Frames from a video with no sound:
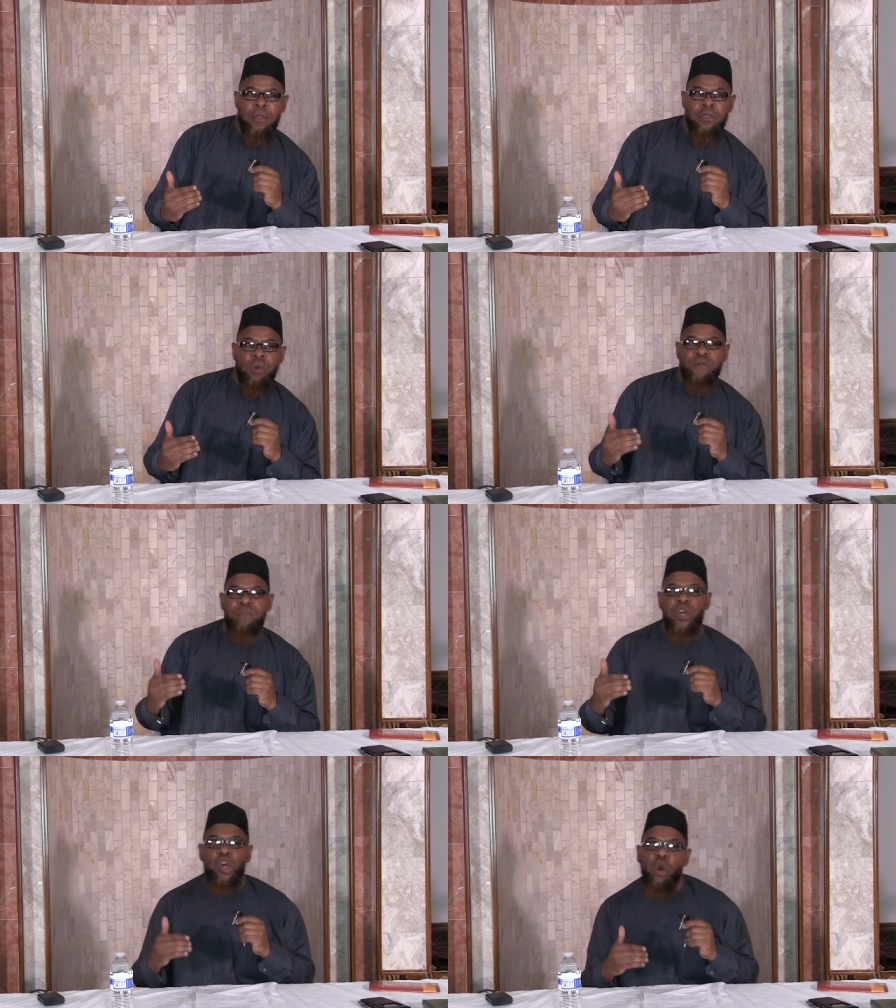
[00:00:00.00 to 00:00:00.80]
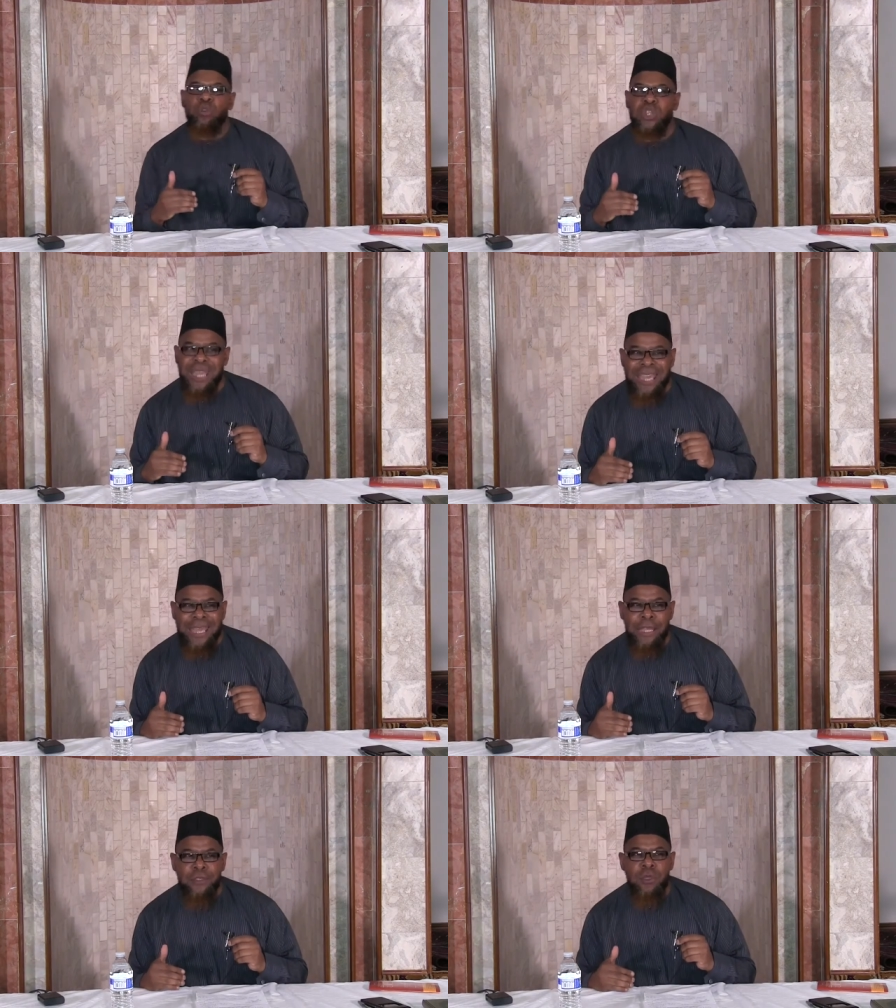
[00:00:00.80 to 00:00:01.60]
So from the culture
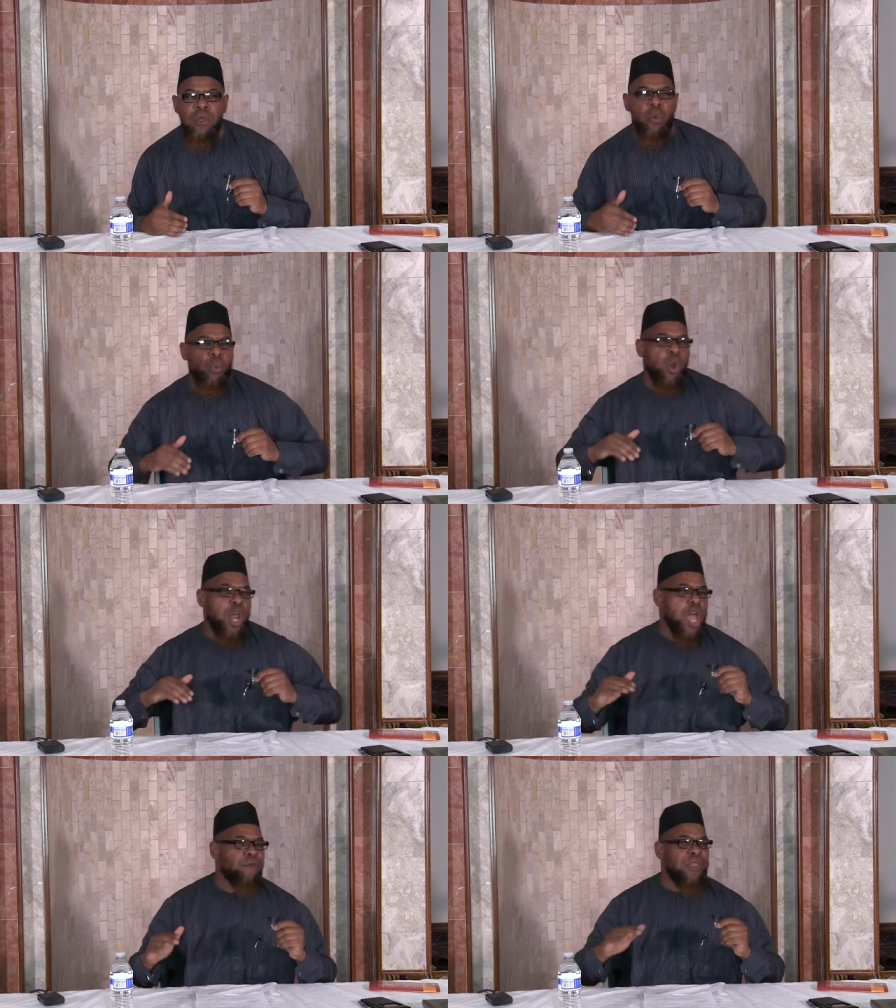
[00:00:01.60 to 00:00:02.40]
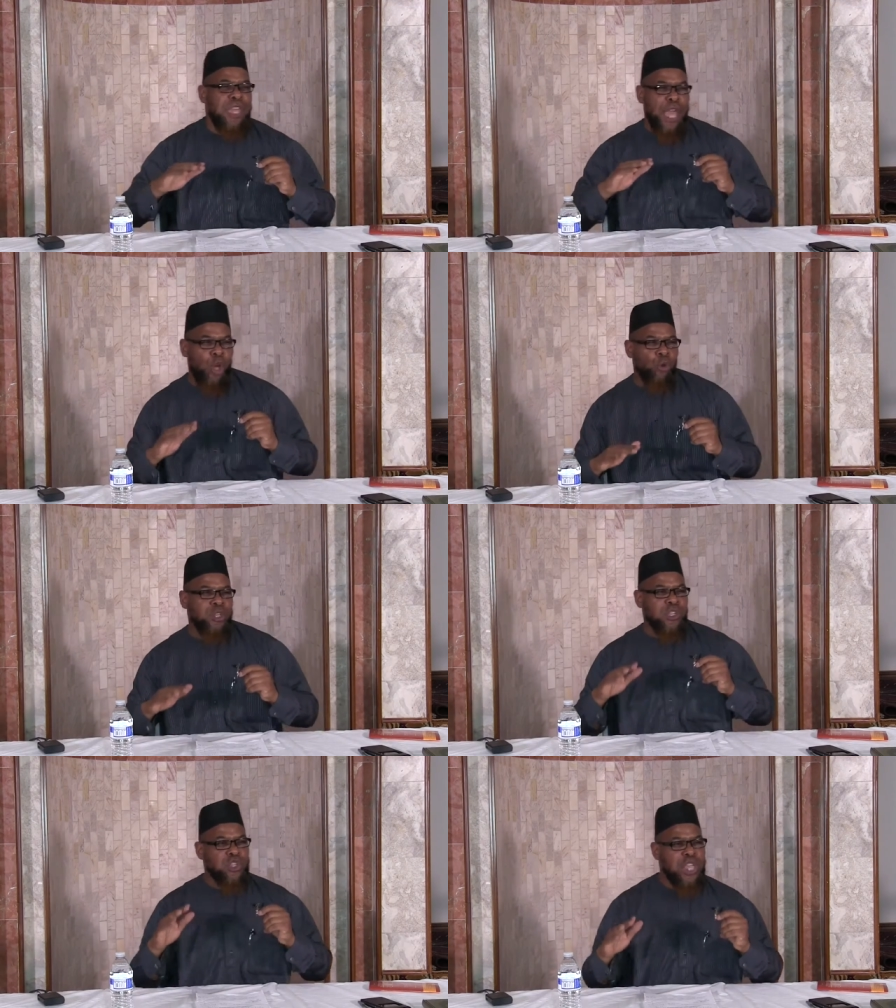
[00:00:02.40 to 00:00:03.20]
is, whatever the
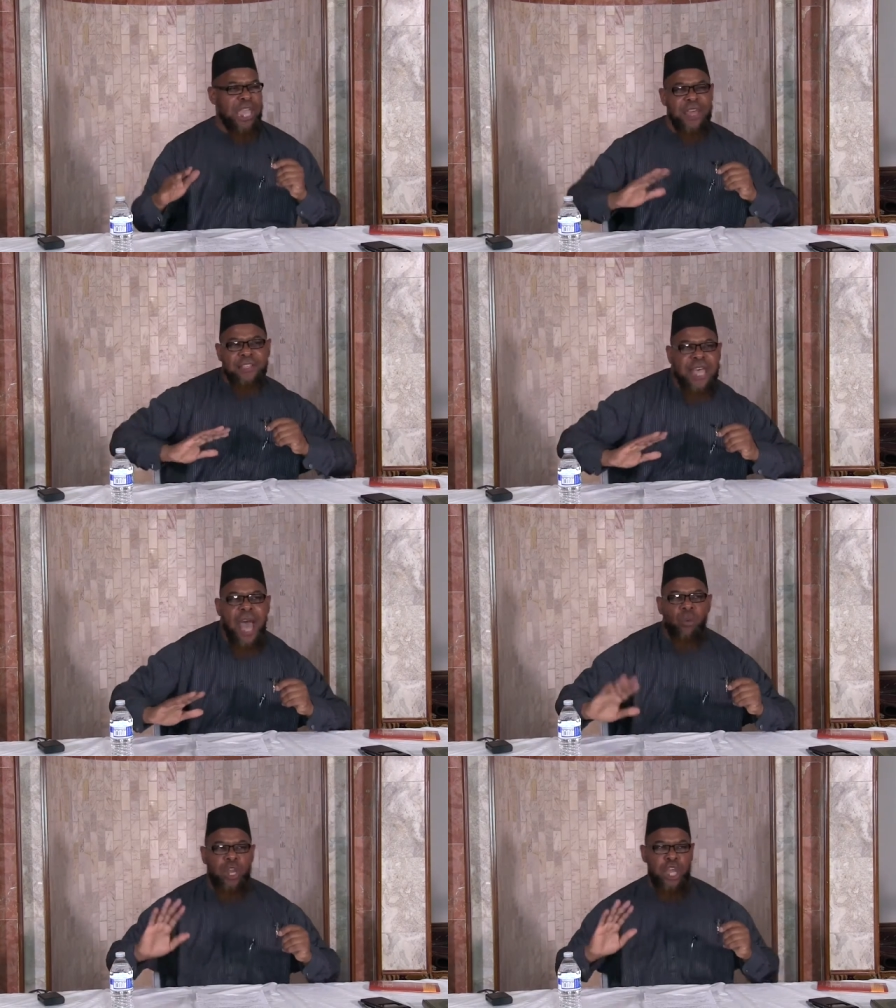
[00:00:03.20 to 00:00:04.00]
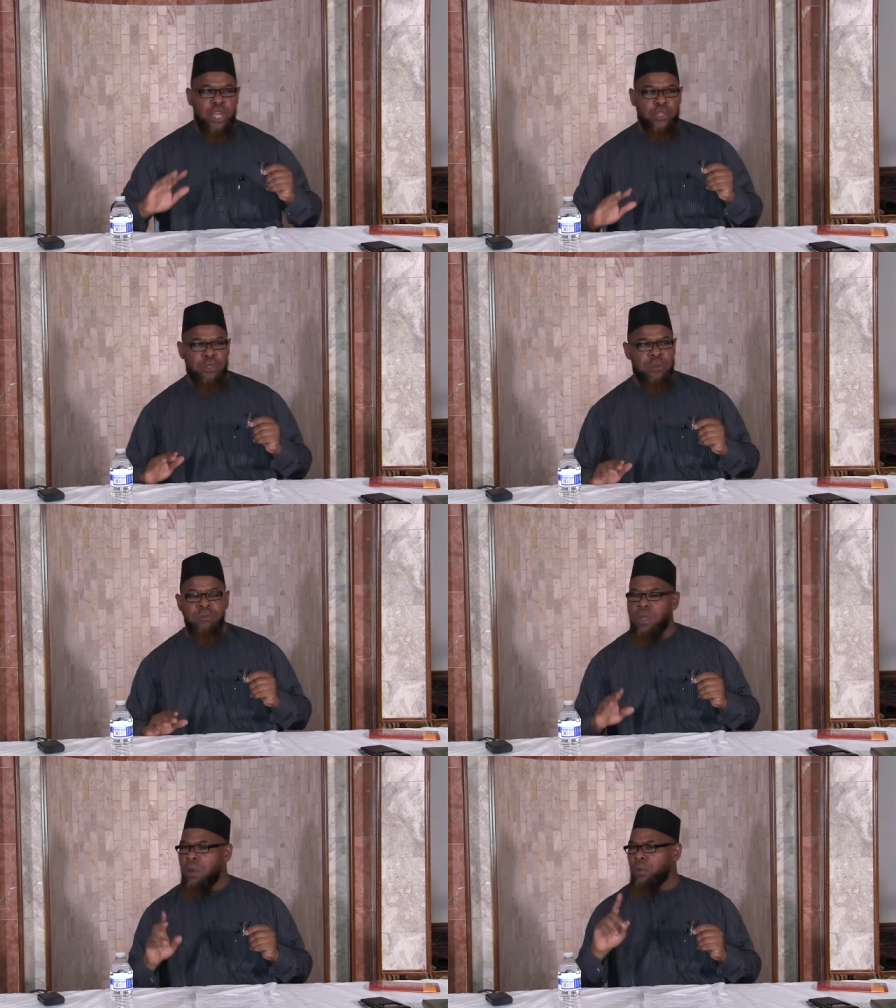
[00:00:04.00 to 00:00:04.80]
elders say, that's how it is.
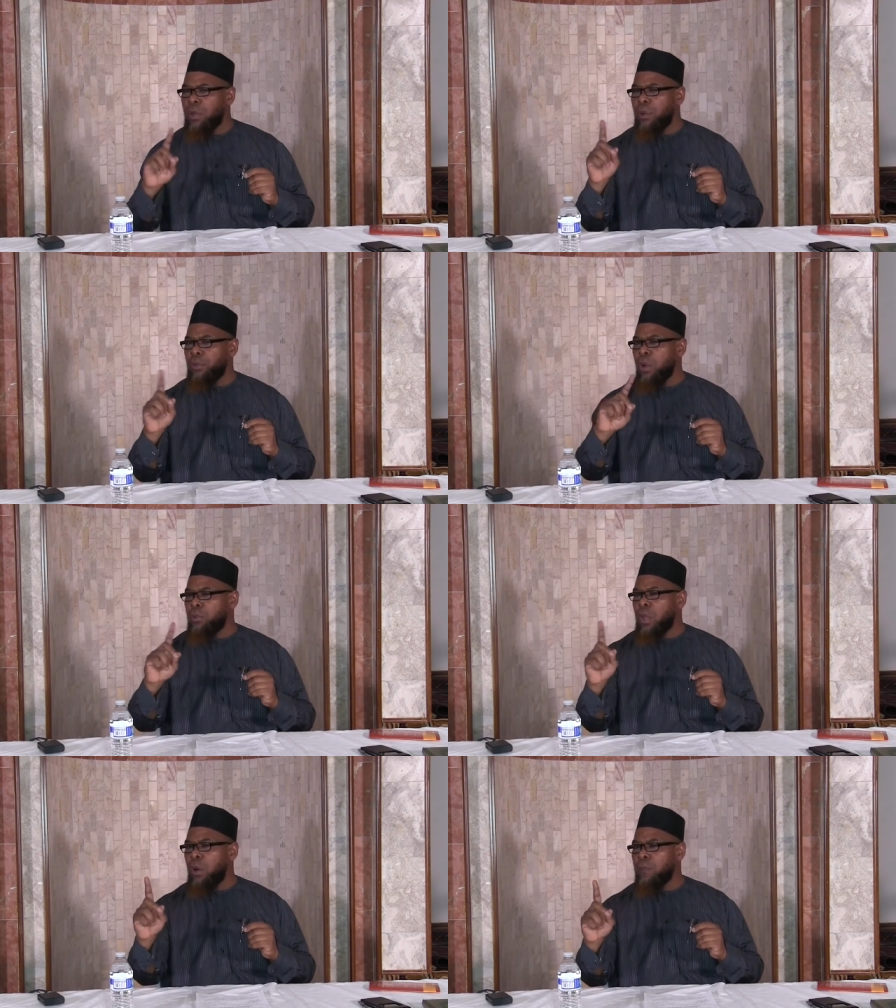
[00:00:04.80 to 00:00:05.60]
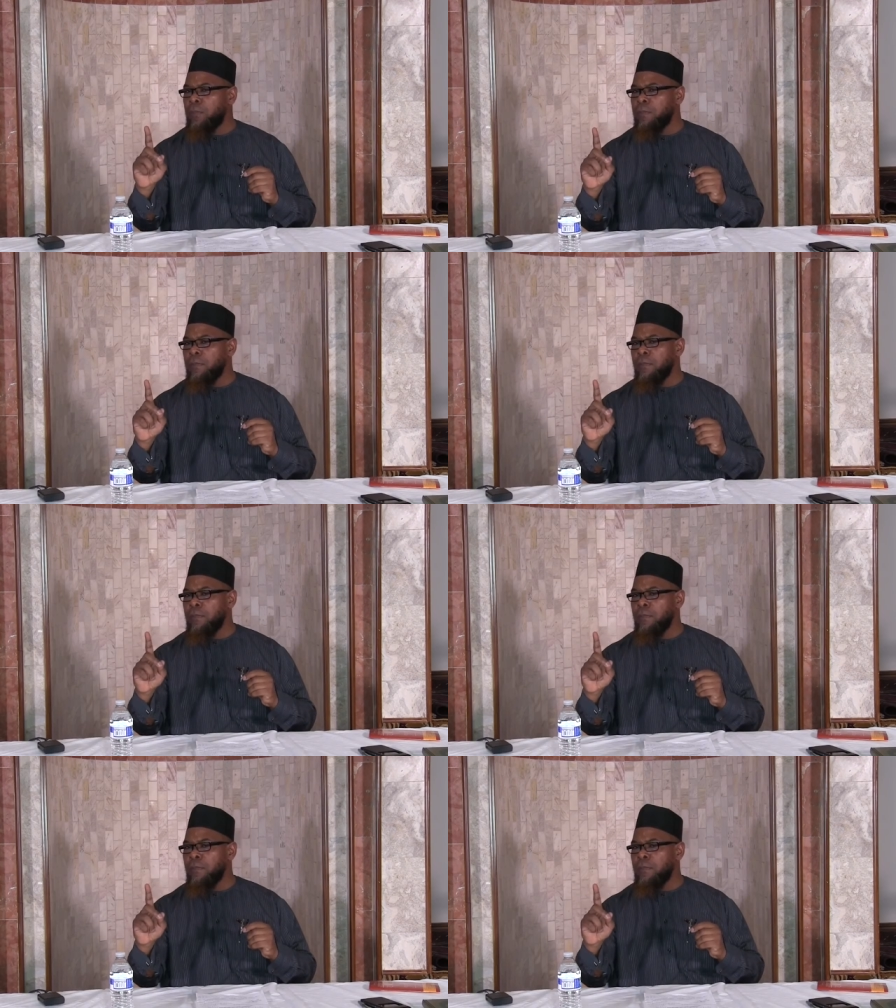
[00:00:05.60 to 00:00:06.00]
No, no, no, no.